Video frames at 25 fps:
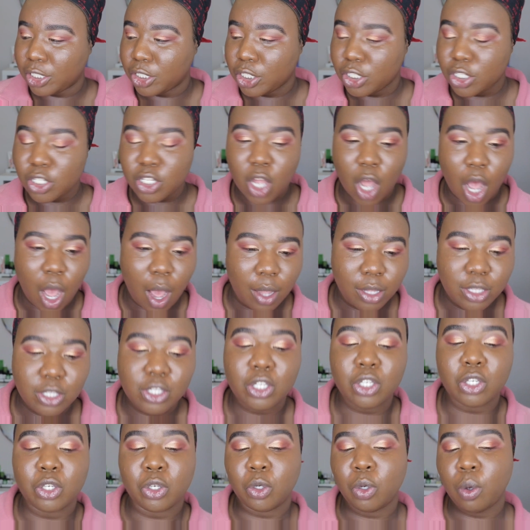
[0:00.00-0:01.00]
is not
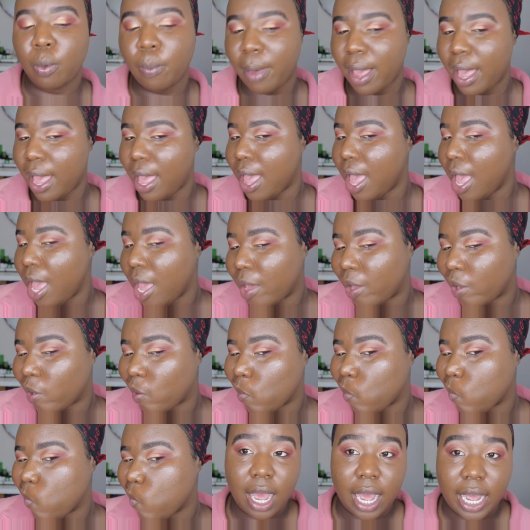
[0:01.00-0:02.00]
too bad.
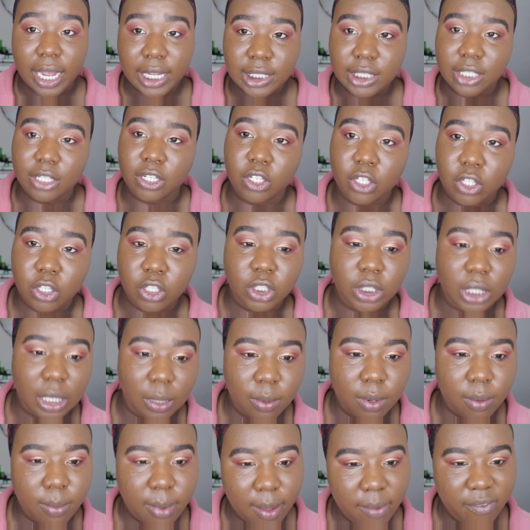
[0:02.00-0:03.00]
I did a good job
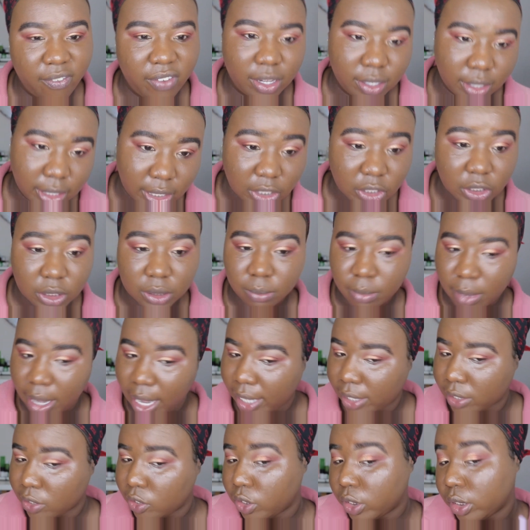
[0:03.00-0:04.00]
on my foundation
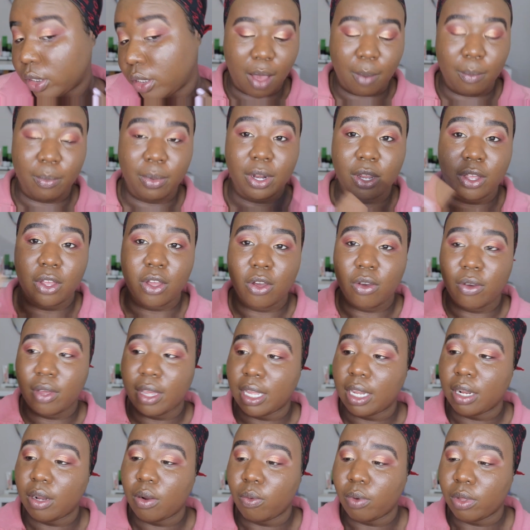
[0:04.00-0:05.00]
match. I'm gonna go
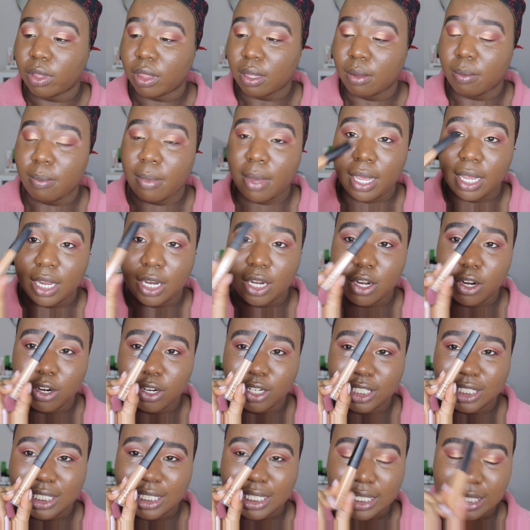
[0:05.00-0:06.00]
in with my
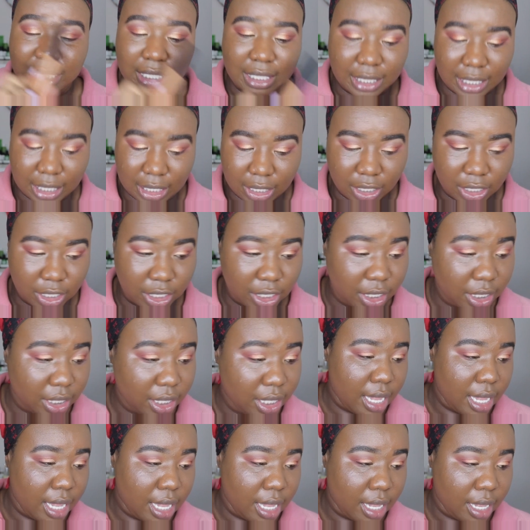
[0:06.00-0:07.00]
NARS concealer,
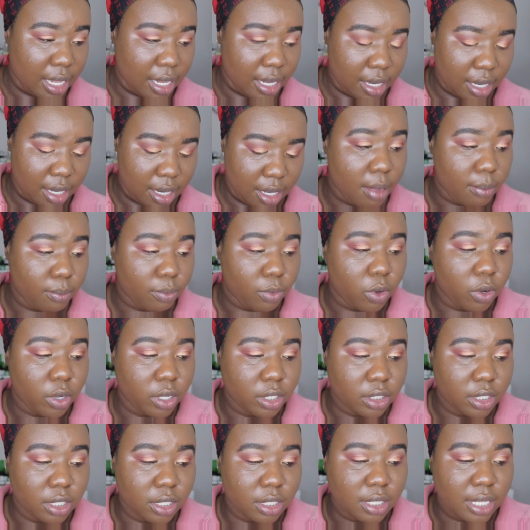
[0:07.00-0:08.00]
and I'm going
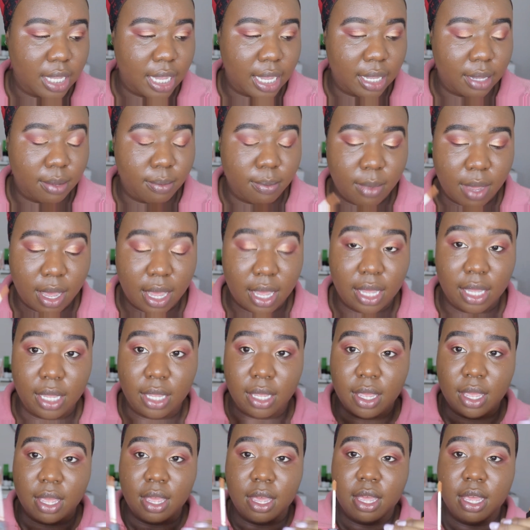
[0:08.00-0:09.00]
to take my
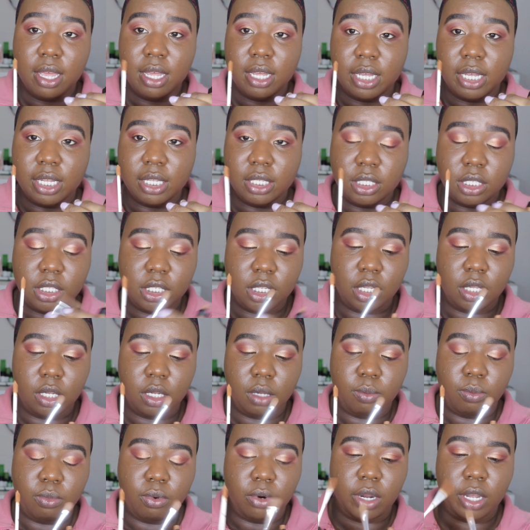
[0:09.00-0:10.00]

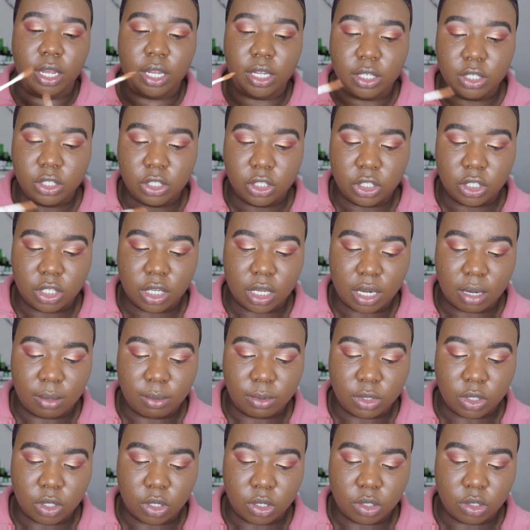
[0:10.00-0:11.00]
concealer brush, and I'm
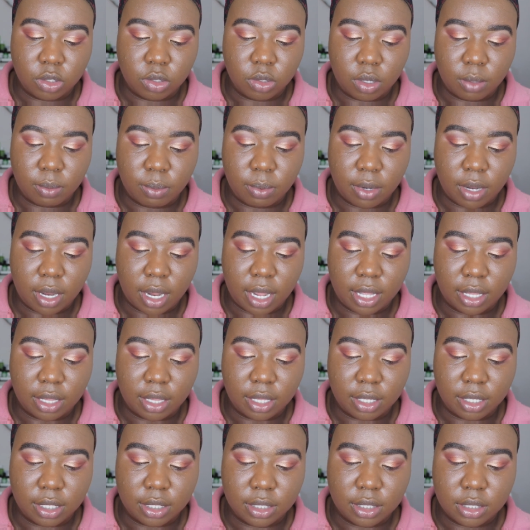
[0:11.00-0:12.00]
just going to apply
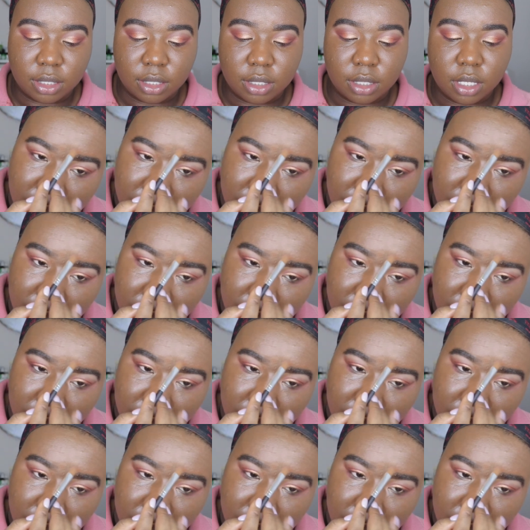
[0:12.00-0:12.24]
this